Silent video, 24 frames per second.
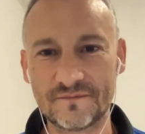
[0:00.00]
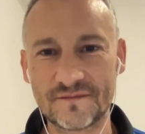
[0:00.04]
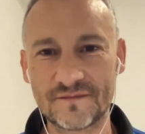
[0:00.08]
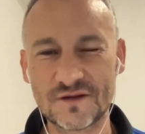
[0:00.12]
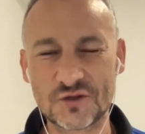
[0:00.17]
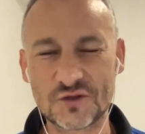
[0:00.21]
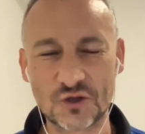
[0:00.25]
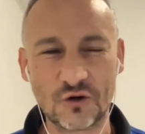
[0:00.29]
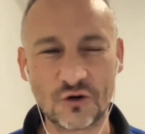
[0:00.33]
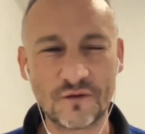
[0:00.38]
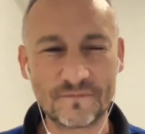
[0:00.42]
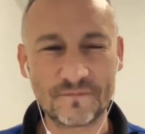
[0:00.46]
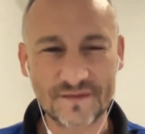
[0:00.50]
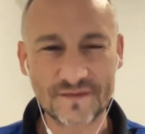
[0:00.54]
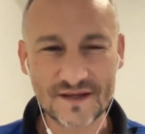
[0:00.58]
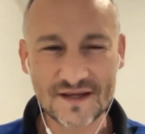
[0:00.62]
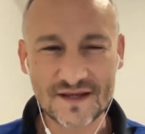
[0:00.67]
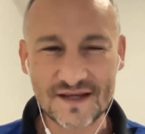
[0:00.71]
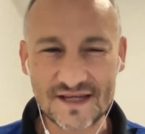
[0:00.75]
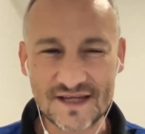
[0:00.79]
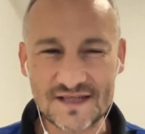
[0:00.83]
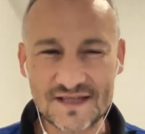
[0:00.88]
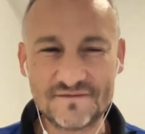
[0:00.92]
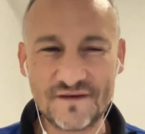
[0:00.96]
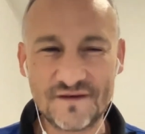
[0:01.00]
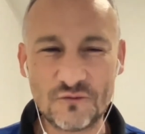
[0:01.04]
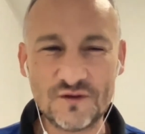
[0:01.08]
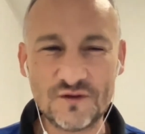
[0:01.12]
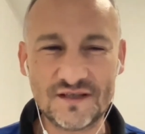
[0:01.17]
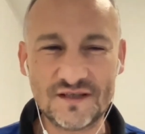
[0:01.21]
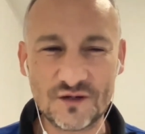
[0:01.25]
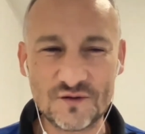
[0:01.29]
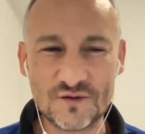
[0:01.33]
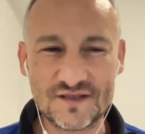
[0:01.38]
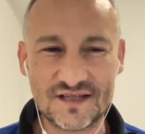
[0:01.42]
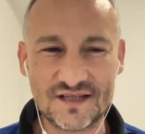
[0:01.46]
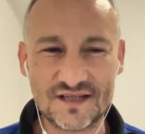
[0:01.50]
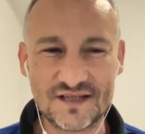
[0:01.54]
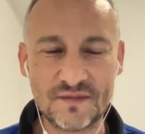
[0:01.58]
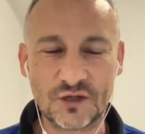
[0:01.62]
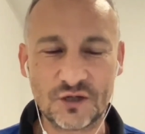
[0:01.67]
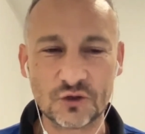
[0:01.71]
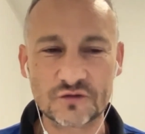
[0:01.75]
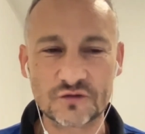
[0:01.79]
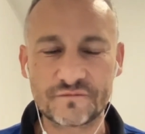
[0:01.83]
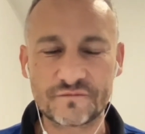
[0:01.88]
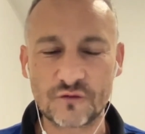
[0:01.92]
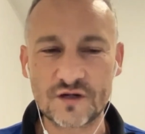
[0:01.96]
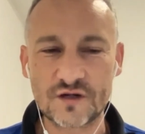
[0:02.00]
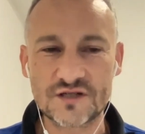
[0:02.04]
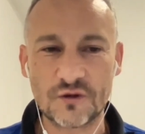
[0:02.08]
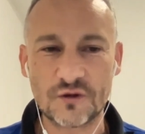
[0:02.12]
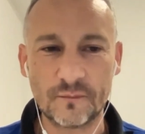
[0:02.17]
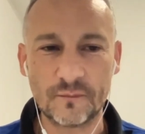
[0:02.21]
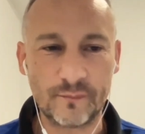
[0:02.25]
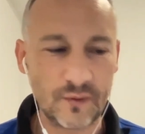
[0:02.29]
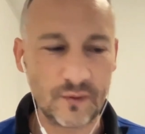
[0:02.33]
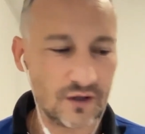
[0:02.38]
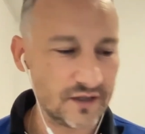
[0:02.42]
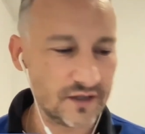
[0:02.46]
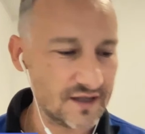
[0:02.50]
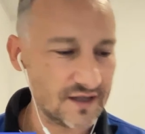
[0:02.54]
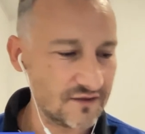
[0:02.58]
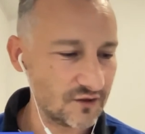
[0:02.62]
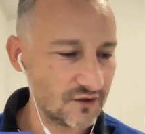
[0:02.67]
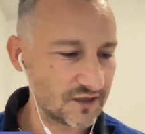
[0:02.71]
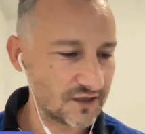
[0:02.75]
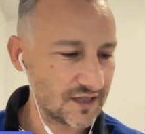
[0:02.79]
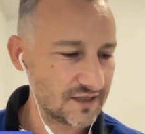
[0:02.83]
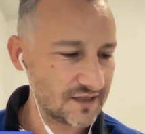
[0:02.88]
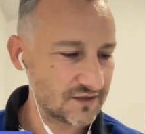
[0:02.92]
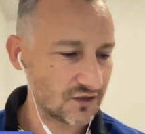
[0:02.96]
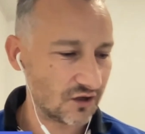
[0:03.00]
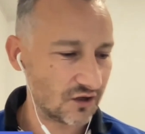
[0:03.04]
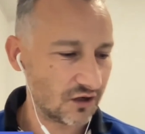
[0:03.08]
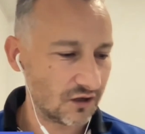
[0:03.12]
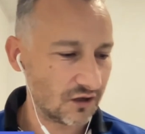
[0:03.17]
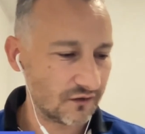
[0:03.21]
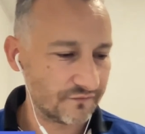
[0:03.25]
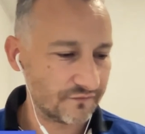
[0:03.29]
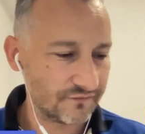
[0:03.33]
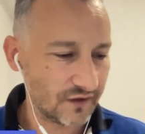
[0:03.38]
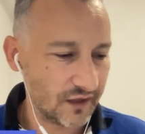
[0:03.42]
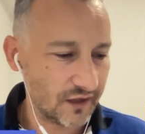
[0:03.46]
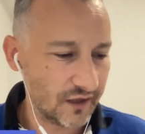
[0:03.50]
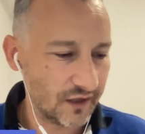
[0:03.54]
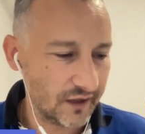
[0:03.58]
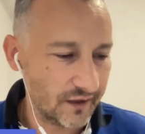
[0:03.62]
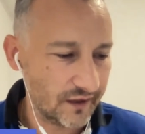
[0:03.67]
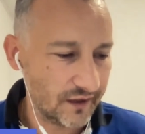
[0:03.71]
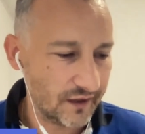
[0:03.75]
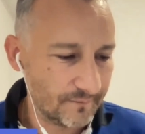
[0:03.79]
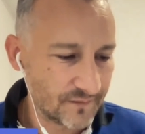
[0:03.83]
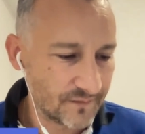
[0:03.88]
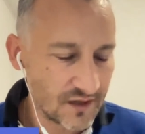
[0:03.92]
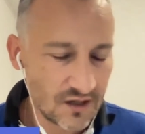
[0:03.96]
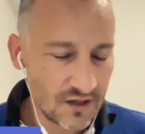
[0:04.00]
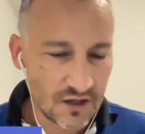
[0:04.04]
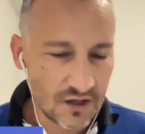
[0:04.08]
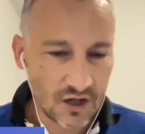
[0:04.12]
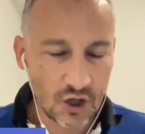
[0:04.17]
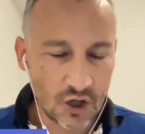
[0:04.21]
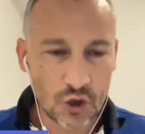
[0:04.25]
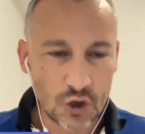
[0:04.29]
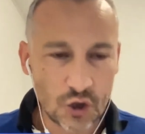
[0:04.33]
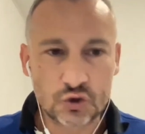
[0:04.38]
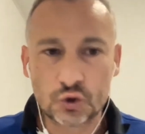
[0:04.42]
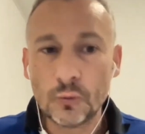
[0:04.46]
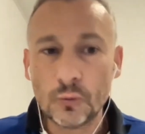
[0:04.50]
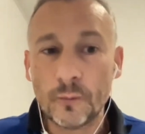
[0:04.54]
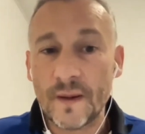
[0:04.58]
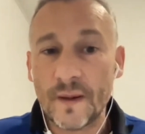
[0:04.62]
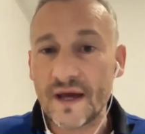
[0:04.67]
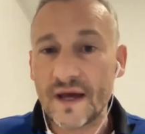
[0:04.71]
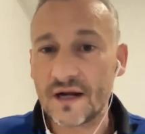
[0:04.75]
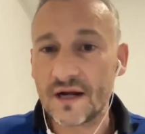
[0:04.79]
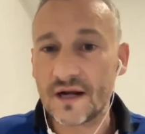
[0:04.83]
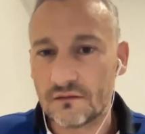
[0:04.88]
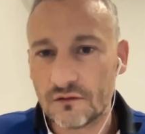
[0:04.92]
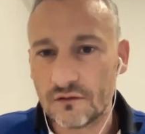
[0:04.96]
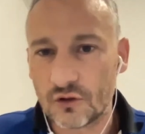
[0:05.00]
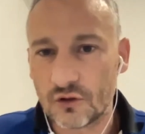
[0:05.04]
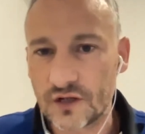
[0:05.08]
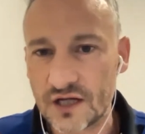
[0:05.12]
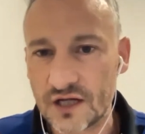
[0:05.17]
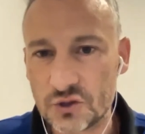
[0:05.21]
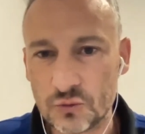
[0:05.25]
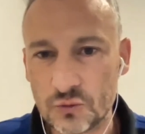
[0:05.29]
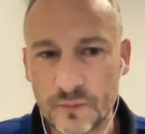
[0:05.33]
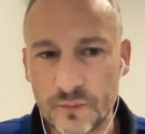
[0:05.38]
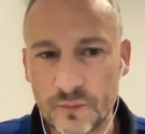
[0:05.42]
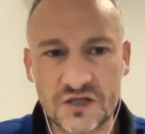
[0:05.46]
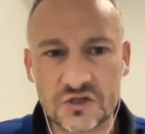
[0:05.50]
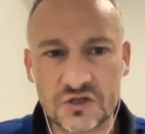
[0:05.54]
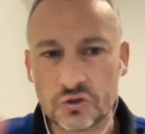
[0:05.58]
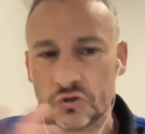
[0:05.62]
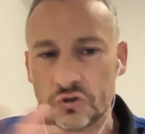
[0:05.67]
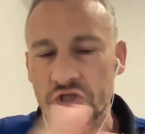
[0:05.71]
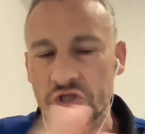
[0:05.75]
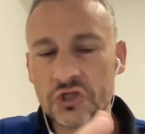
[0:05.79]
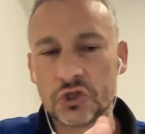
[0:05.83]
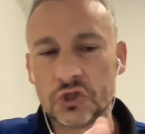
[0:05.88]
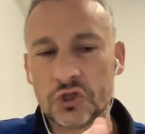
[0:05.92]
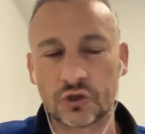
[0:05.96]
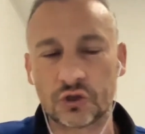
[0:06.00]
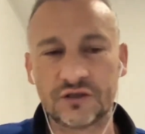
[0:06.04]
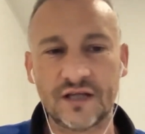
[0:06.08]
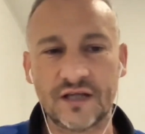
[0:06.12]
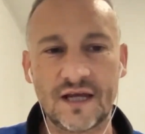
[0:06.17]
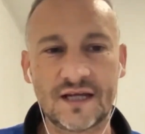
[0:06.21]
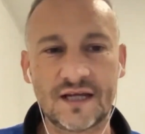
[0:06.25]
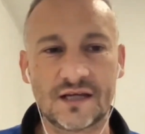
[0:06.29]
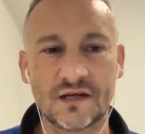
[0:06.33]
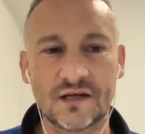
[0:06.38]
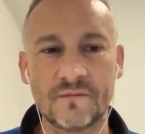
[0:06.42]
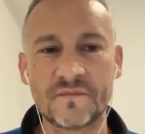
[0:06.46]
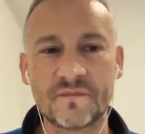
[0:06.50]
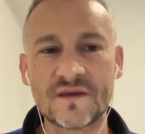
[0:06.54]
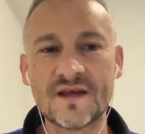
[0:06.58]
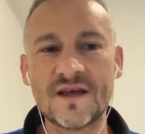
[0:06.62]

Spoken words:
So it's very interesting because, for example, in the case of Super, okay, Super is an insurtech.